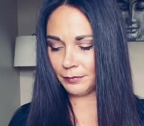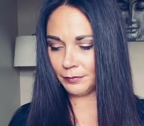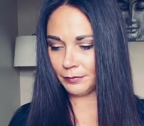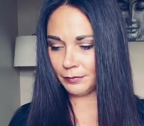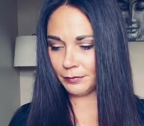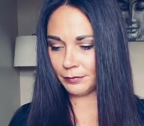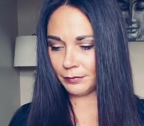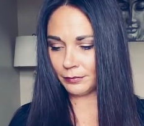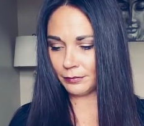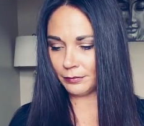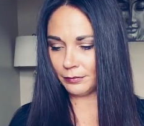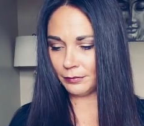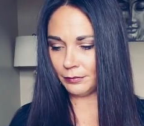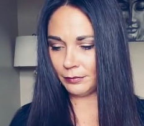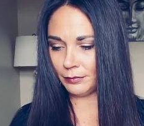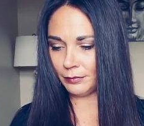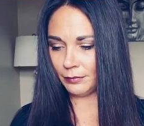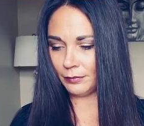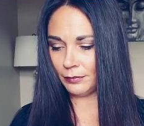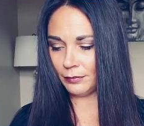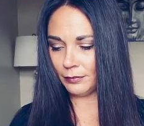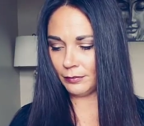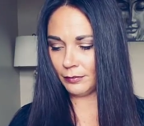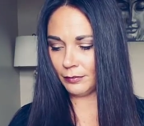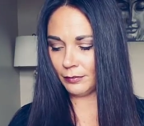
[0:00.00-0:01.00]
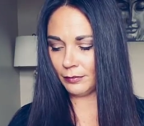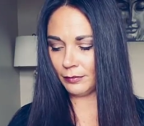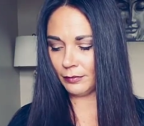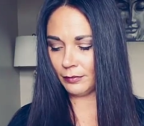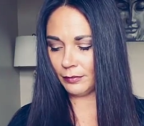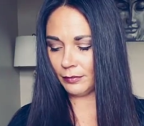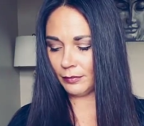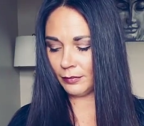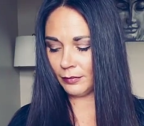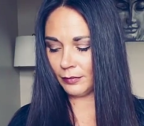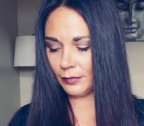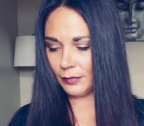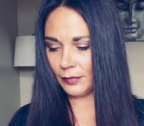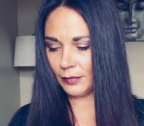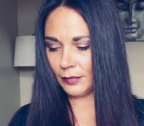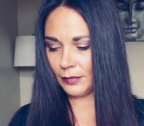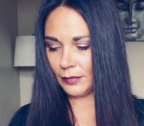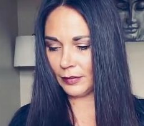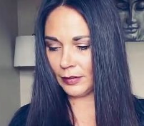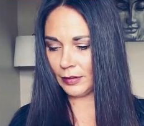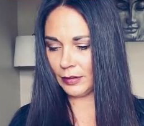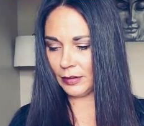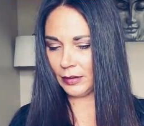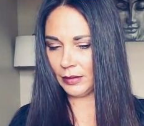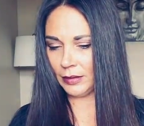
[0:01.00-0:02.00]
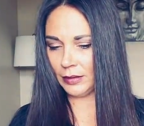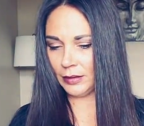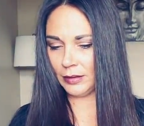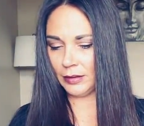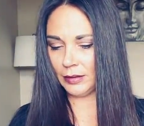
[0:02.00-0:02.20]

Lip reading: Nobody speaks.